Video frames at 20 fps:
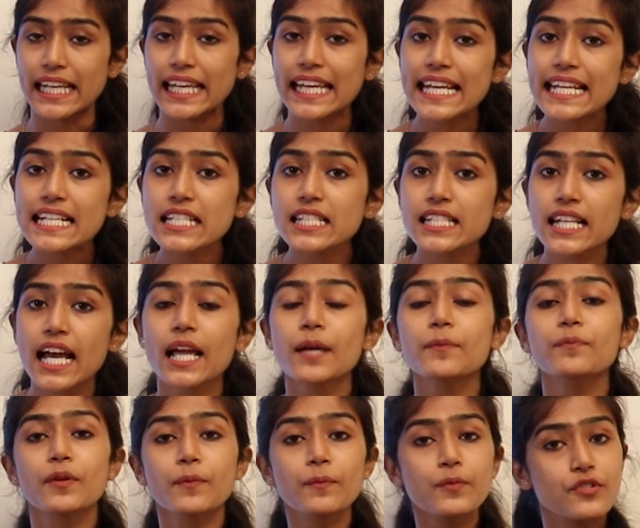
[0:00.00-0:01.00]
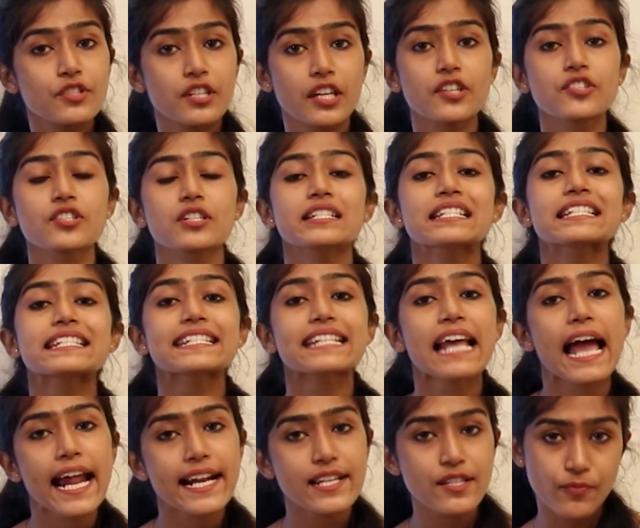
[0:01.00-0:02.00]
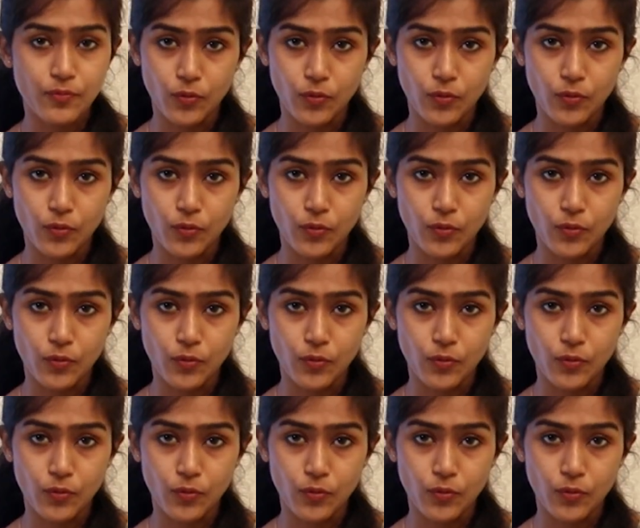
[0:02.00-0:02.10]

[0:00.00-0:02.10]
E type preposition stands